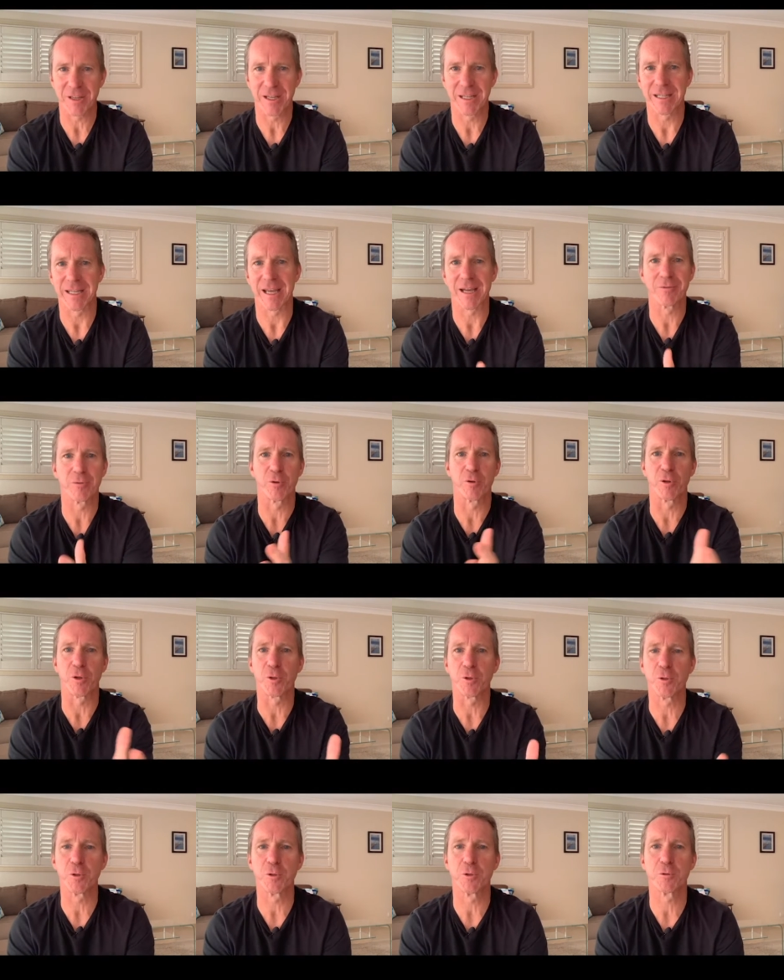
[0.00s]
you have all the
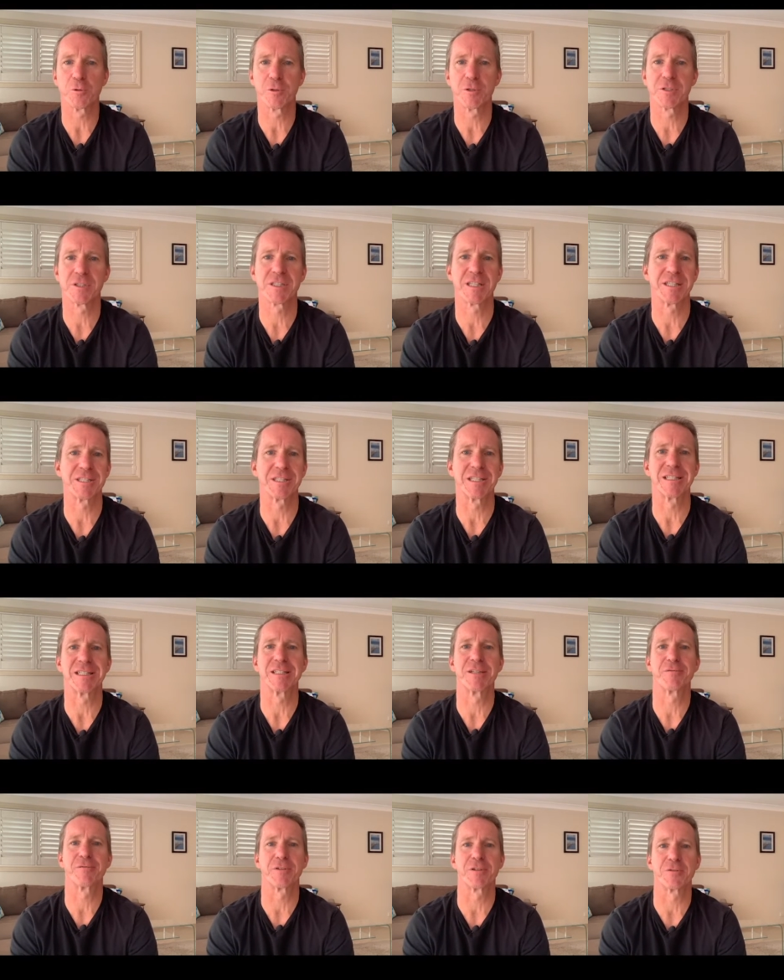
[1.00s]
gurus teaching
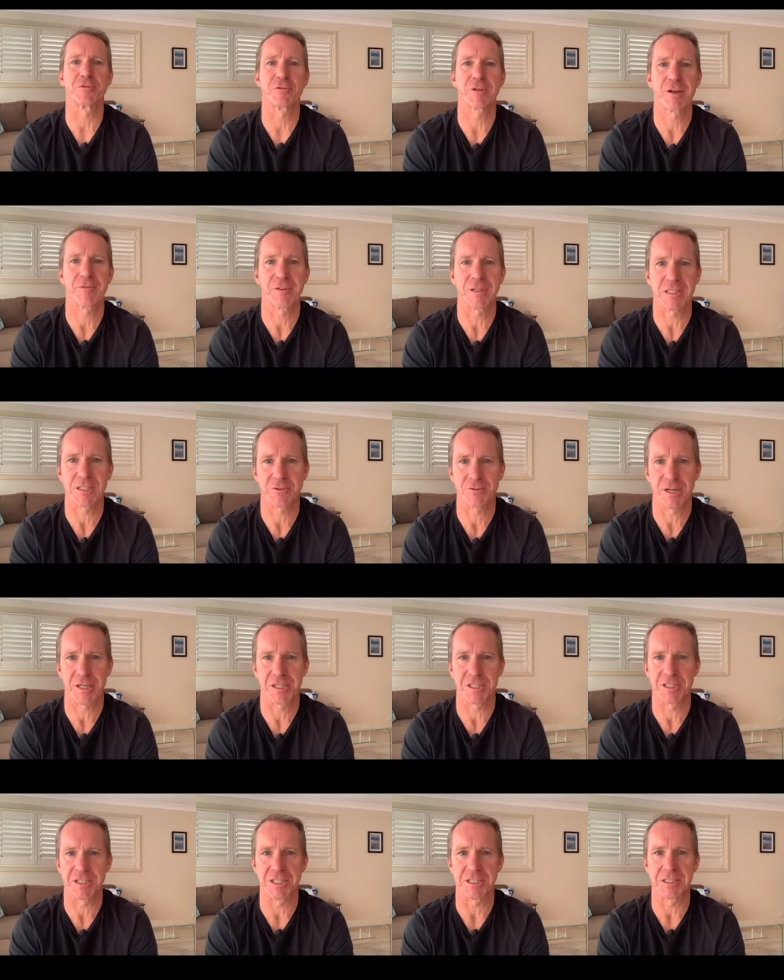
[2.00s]
different traffic
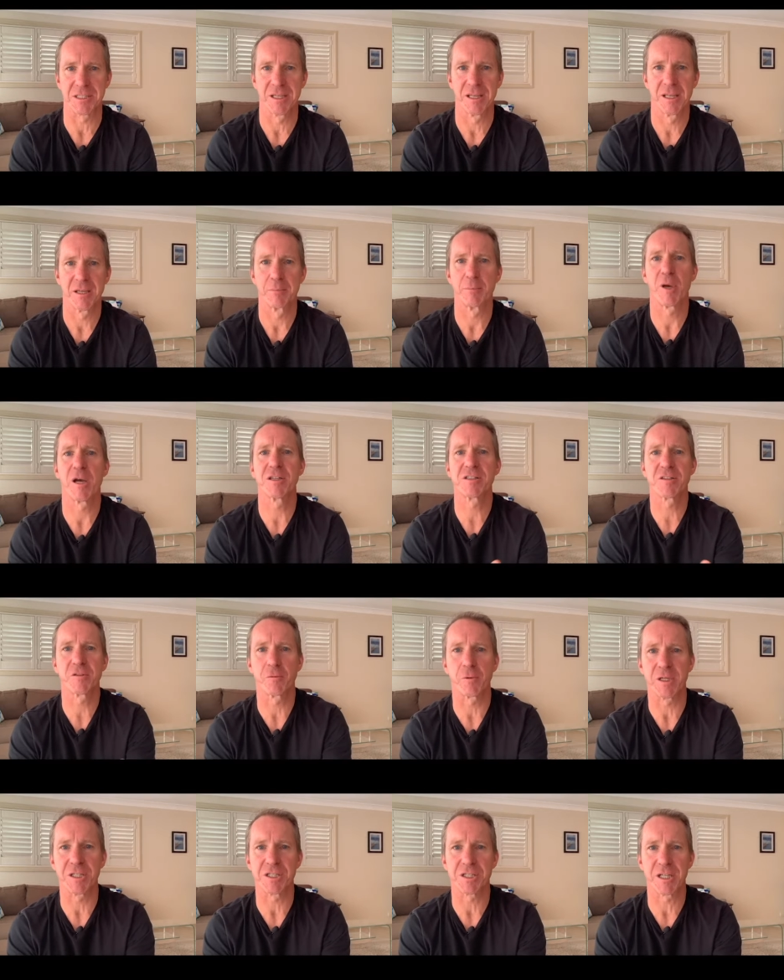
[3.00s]
strategies, most of
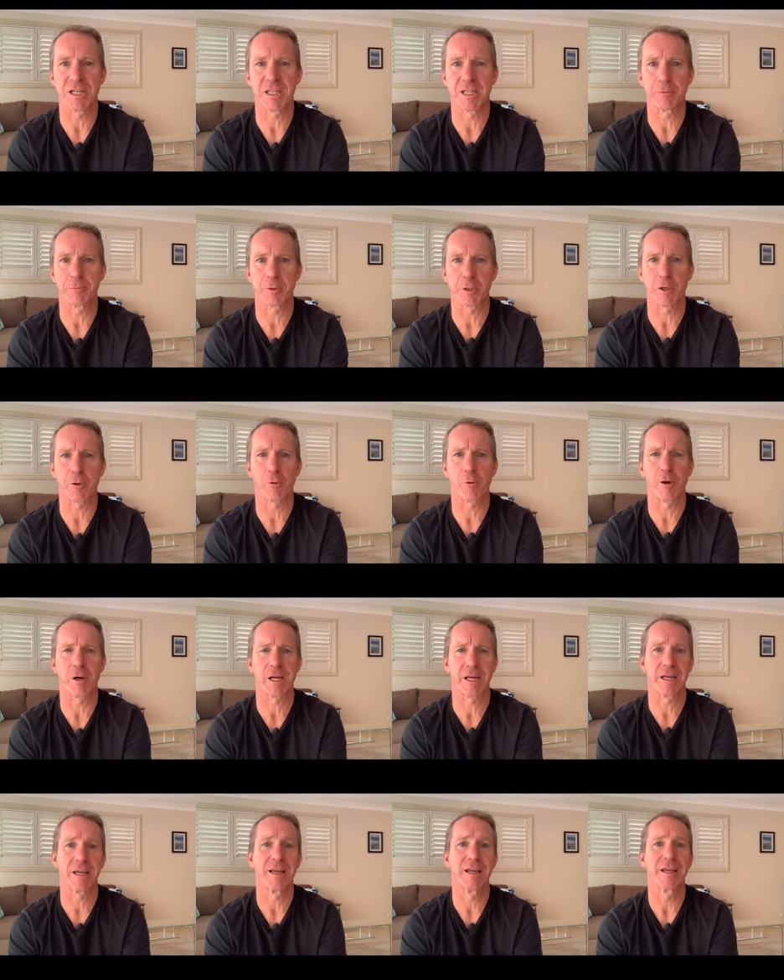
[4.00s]
which either
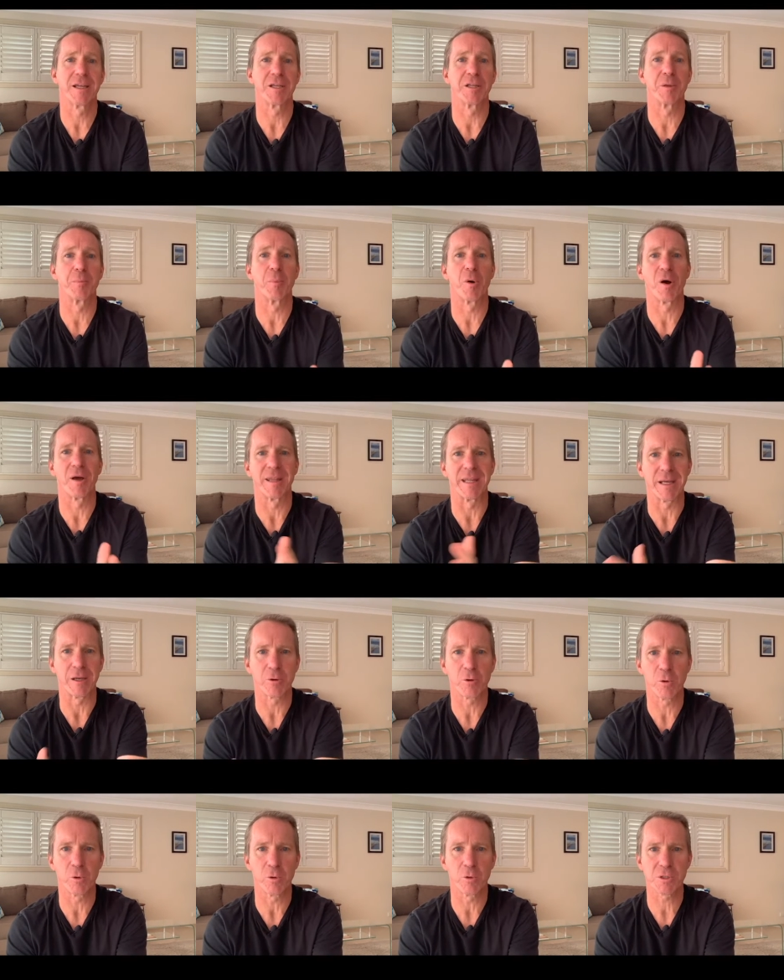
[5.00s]
require you to buy their
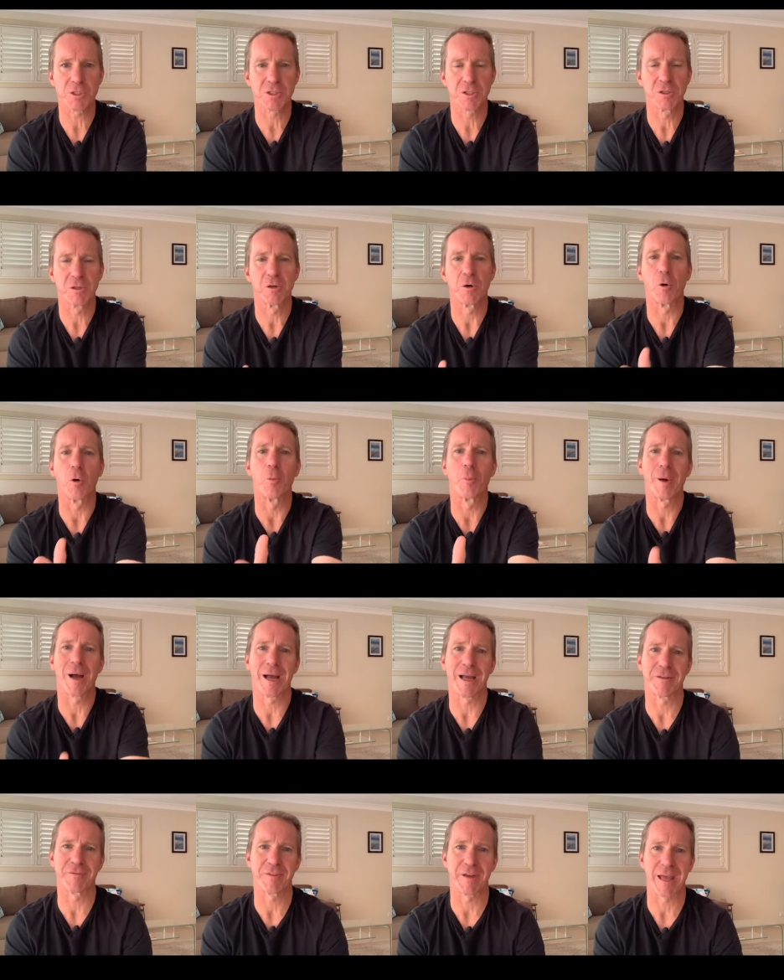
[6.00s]
course or
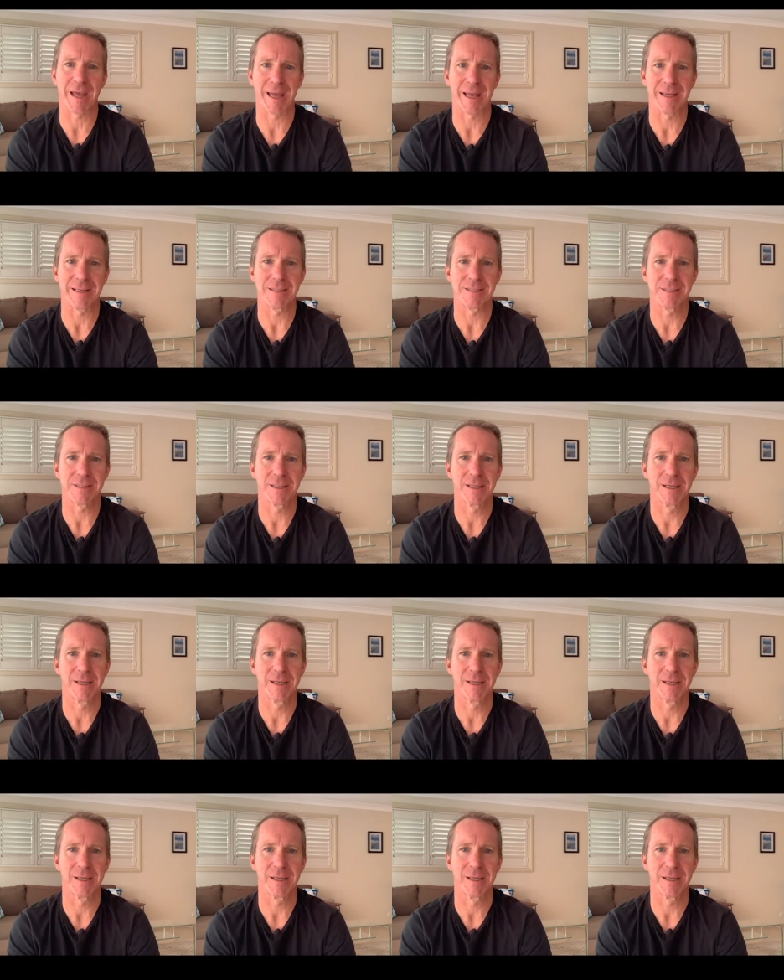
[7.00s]
pay for ads.